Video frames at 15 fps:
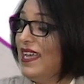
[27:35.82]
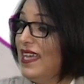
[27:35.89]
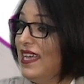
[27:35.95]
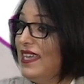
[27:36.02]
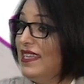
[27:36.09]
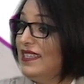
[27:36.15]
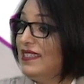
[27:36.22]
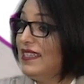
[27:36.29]

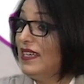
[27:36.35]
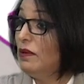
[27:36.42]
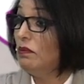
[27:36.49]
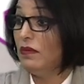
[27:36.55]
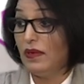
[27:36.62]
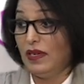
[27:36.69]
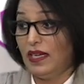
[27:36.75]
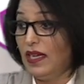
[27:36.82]
and
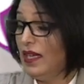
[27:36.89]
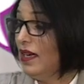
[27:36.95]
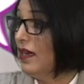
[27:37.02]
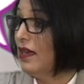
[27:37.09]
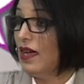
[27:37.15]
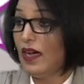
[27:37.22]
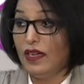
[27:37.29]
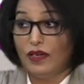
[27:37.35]

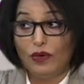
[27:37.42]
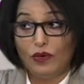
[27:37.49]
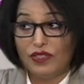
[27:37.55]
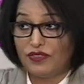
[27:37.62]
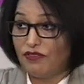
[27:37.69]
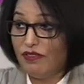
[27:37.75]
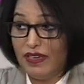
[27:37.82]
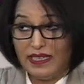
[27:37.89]
I know
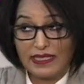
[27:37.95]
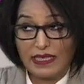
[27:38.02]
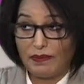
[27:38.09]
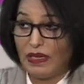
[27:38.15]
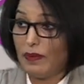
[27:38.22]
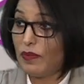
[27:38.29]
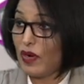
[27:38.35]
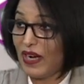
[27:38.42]
it's
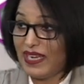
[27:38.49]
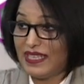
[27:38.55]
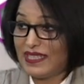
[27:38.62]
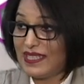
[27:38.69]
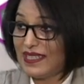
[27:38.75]
reasonably priced.